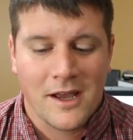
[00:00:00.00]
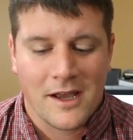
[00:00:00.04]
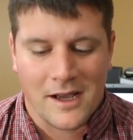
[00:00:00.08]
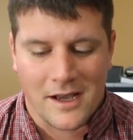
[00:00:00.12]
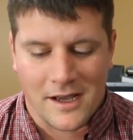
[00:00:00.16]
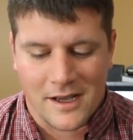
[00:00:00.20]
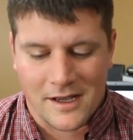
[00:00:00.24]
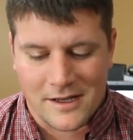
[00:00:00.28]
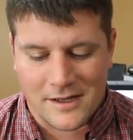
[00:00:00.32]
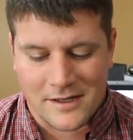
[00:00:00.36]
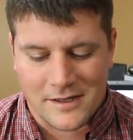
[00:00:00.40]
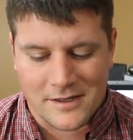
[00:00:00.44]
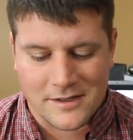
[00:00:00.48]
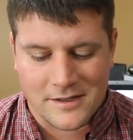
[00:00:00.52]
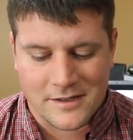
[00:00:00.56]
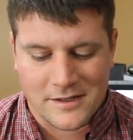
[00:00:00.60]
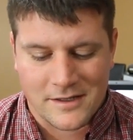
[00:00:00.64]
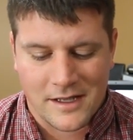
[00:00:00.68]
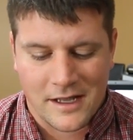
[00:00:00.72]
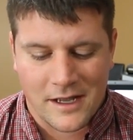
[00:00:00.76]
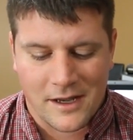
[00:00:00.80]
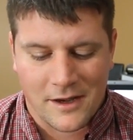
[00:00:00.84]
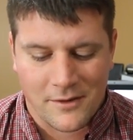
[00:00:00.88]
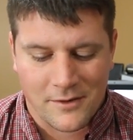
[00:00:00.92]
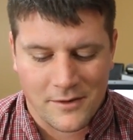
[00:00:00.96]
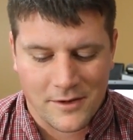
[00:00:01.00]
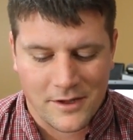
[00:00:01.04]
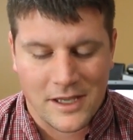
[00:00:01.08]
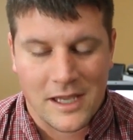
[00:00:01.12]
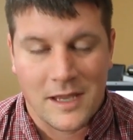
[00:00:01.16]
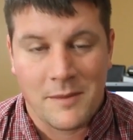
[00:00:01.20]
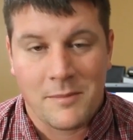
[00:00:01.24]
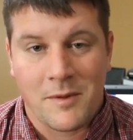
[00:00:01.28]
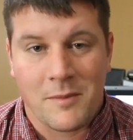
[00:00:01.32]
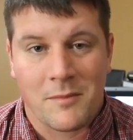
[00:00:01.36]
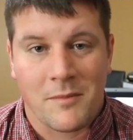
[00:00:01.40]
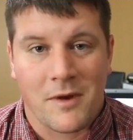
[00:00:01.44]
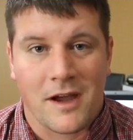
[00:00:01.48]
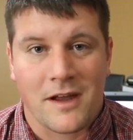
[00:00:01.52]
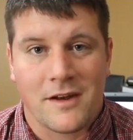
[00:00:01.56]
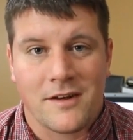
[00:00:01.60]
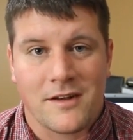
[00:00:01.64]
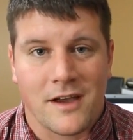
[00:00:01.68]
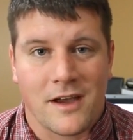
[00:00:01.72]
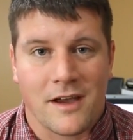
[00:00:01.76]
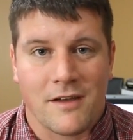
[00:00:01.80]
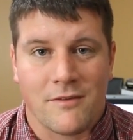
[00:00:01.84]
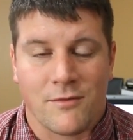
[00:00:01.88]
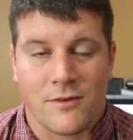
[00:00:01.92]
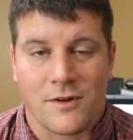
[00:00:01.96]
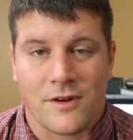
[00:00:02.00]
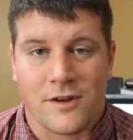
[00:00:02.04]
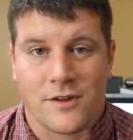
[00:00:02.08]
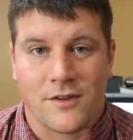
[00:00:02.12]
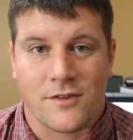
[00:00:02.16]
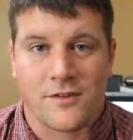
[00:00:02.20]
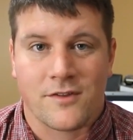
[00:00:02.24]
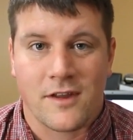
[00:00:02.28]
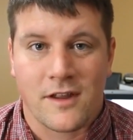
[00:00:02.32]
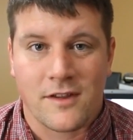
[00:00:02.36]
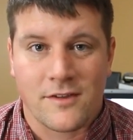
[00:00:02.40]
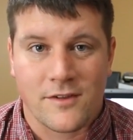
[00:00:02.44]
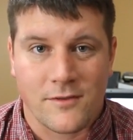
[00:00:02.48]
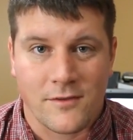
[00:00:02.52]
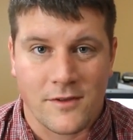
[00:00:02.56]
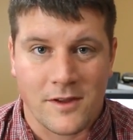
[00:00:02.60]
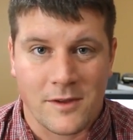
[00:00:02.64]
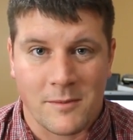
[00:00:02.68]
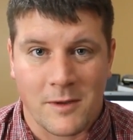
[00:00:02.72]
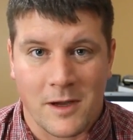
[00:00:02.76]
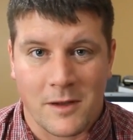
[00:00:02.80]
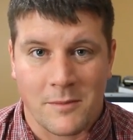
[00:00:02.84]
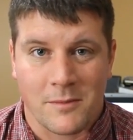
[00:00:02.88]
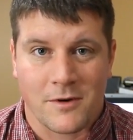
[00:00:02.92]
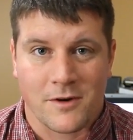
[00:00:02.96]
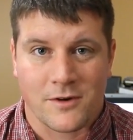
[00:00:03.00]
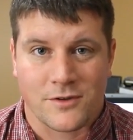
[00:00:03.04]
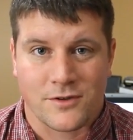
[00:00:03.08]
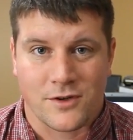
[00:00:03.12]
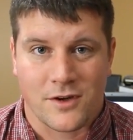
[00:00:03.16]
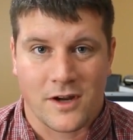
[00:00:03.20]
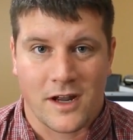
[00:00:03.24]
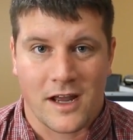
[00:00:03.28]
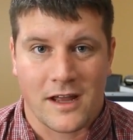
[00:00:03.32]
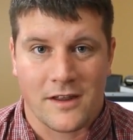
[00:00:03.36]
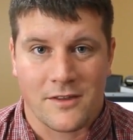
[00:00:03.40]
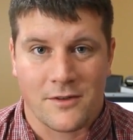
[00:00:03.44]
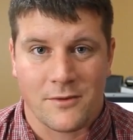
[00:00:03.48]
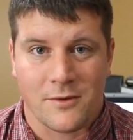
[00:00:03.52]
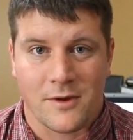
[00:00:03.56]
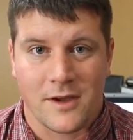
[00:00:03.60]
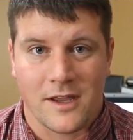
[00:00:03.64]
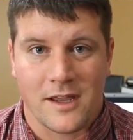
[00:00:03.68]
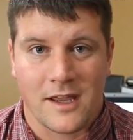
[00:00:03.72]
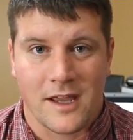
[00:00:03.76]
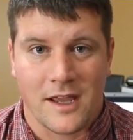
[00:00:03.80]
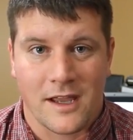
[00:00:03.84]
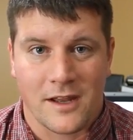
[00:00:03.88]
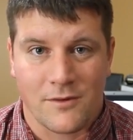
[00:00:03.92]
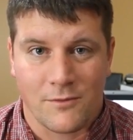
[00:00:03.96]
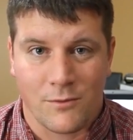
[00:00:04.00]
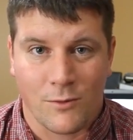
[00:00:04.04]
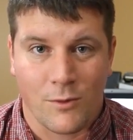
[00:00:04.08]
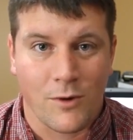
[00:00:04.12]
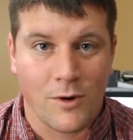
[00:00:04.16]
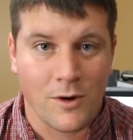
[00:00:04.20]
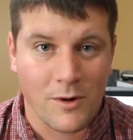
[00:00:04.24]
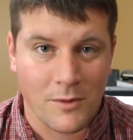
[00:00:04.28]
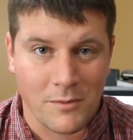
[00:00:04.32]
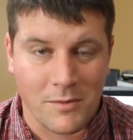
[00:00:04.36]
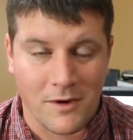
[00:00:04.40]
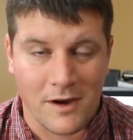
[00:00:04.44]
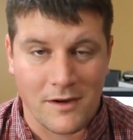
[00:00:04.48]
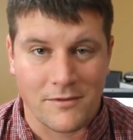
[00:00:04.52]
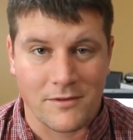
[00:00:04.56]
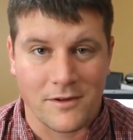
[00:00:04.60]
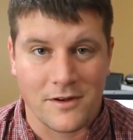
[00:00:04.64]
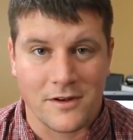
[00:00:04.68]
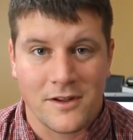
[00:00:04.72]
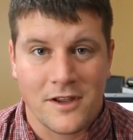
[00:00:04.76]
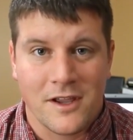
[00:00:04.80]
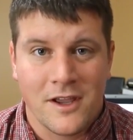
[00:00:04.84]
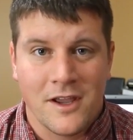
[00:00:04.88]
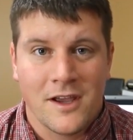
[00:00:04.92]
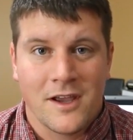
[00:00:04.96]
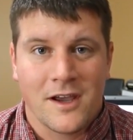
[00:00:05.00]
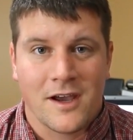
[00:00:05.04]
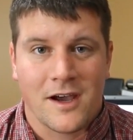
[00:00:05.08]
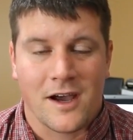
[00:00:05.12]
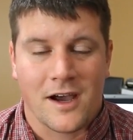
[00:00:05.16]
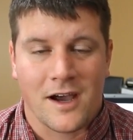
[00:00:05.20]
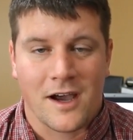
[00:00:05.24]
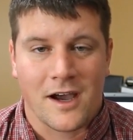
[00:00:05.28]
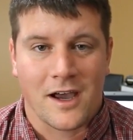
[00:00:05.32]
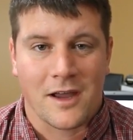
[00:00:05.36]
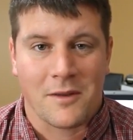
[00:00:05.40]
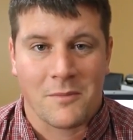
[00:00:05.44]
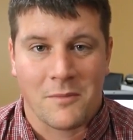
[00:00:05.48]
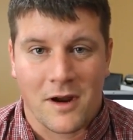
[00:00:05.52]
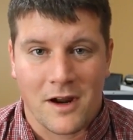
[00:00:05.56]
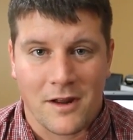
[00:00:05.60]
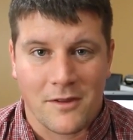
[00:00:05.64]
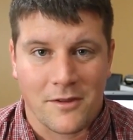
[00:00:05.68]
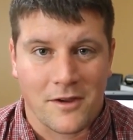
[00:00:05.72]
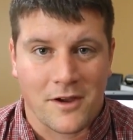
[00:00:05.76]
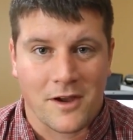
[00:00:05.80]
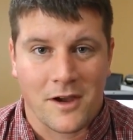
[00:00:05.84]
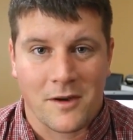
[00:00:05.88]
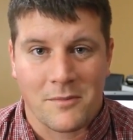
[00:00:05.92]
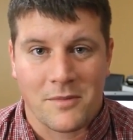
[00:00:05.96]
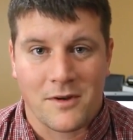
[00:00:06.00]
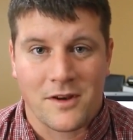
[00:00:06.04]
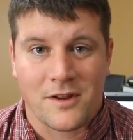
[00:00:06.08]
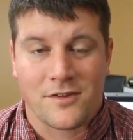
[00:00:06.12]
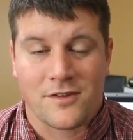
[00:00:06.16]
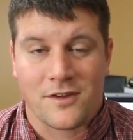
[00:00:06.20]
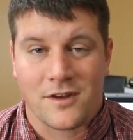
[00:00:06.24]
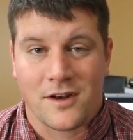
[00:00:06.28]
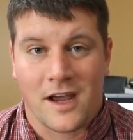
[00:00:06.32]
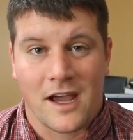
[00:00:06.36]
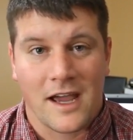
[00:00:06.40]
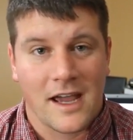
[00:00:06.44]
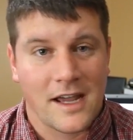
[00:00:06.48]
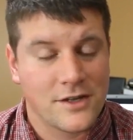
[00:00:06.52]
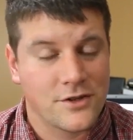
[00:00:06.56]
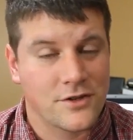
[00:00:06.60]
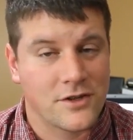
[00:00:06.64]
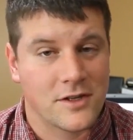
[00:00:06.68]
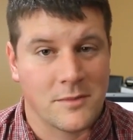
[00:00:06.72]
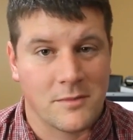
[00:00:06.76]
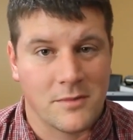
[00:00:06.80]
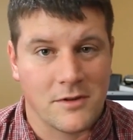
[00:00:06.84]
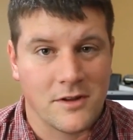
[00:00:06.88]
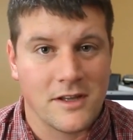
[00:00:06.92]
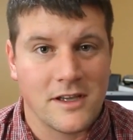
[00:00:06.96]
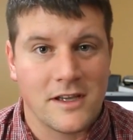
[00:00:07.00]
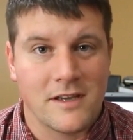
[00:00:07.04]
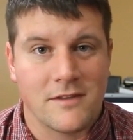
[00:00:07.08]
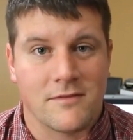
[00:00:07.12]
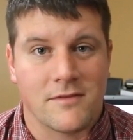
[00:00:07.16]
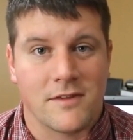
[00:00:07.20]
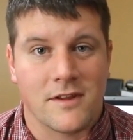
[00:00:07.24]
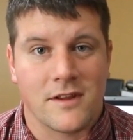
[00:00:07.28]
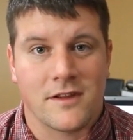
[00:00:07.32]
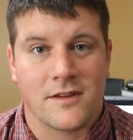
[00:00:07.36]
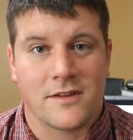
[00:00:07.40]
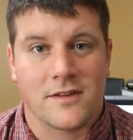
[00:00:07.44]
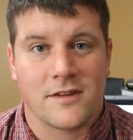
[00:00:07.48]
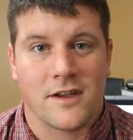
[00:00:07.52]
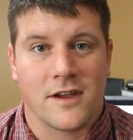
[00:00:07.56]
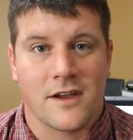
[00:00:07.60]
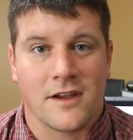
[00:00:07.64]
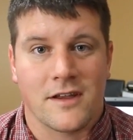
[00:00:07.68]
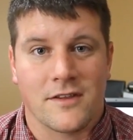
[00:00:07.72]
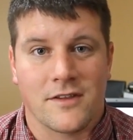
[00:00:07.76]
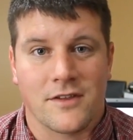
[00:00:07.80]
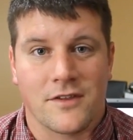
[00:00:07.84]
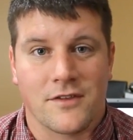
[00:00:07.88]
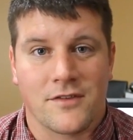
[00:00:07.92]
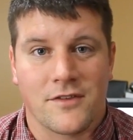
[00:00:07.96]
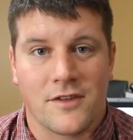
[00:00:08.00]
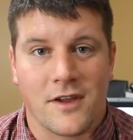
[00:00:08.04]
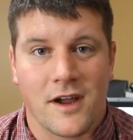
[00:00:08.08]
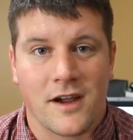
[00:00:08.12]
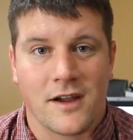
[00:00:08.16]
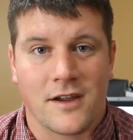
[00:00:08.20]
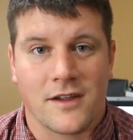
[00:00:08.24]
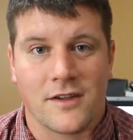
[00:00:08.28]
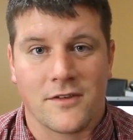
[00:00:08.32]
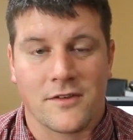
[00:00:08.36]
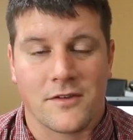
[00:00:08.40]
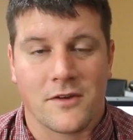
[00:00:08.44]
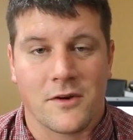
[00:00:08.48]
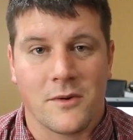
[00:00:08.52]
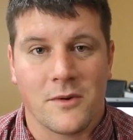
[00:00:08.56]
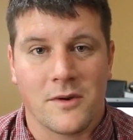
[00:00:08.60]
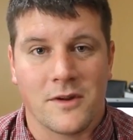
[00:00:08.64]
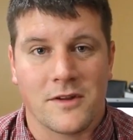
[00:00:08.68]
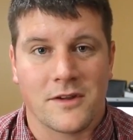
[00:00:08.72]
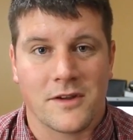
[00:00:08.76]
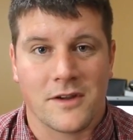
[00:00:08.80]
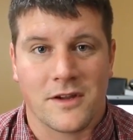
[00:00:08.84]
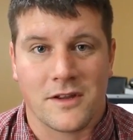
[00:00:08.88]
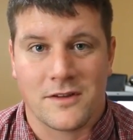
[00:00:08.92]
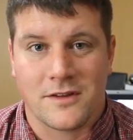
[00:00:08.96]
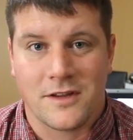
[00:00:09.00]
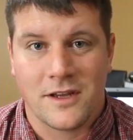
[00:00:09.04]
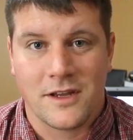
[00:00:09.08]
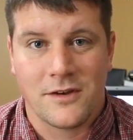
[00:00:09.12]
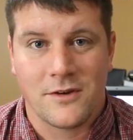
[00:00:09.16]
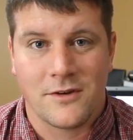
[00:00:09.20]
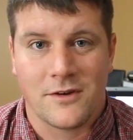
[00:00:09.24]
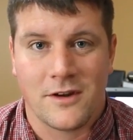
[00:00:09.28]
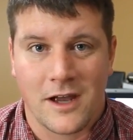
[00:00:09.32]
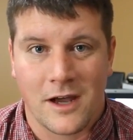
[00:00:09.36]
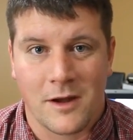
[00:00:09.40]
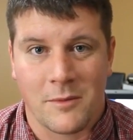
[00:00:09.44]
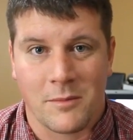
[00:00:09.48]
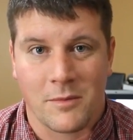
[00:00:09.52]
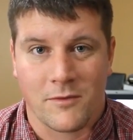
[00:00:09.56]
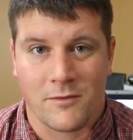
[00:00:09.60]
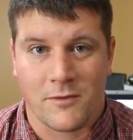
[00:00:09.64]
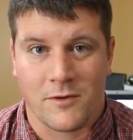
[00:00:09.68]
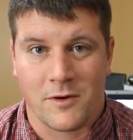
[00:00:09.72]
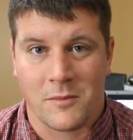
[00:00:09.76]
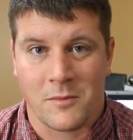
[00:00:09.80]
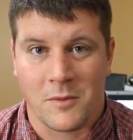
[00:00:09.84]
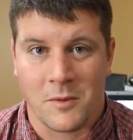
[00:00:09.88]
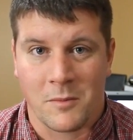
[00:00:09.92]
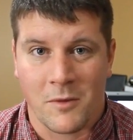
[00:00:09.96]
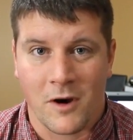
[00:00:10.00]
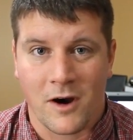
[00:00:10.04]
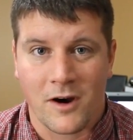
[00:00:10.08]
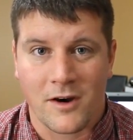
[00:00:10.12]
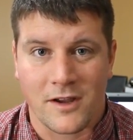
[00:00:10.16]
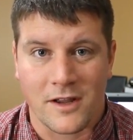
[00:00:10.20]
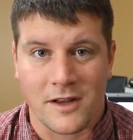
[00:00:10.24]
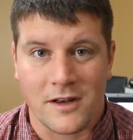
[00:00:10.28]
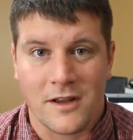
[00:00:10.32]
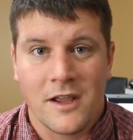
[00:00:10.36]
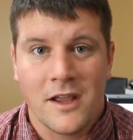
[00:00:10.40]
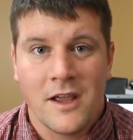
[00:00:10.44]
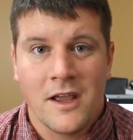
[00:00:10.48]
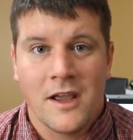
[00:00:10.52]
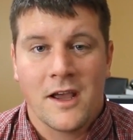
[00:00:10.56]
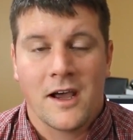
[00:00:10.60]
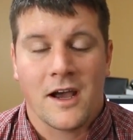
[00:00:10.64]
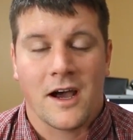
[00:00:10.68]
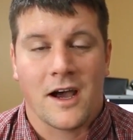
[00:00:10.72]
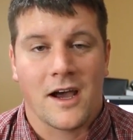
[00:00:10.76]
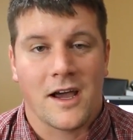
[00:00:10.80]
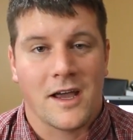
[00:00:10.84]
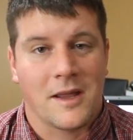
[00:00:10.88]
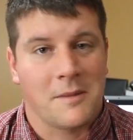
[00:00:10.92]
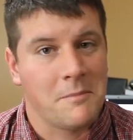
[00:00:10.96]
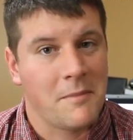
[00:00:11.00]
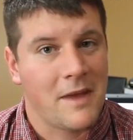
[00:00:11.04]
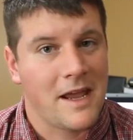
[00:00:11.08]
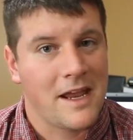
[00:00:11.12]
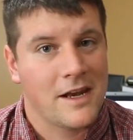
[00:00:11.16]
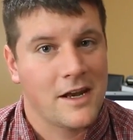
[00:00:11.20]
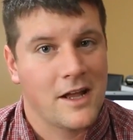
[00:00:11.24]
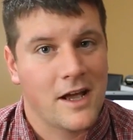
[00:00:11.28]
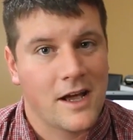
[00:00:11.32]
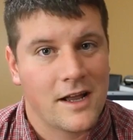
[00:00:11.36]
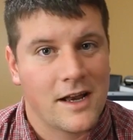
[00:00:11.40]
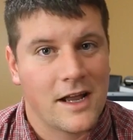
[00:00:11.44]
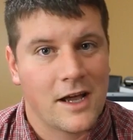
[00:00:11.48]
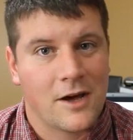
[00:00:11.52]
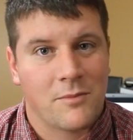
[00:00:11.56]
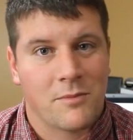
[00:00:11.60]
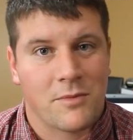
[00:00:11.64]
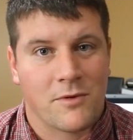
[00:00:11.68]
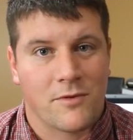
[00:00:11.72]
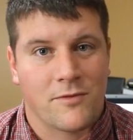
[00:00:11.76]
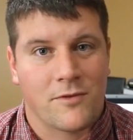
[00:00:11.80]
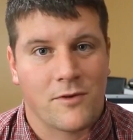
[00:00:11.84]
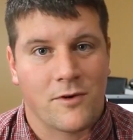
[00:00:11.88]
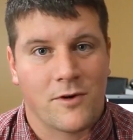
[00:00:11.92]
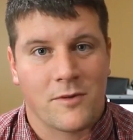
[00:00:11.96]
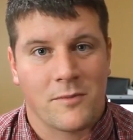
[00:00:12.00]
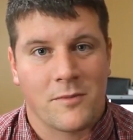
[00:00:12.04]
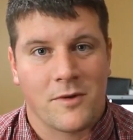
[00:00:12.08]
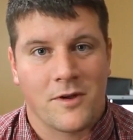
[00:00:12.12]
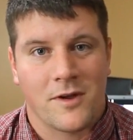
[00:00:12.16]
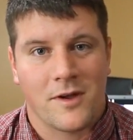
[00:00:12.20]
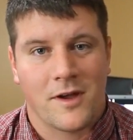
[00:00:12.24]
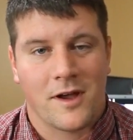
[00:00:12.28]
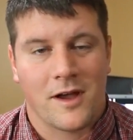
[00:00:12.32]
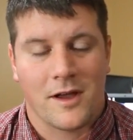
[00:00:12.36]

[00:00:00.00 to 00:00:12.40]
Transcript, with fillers: Now, keep in mind, I've written extensively about Berkshire Hathaway and Warren Buffett. I admire the companies, and I actually believe that the stock is going to continue to outperform the market. It may not outperform.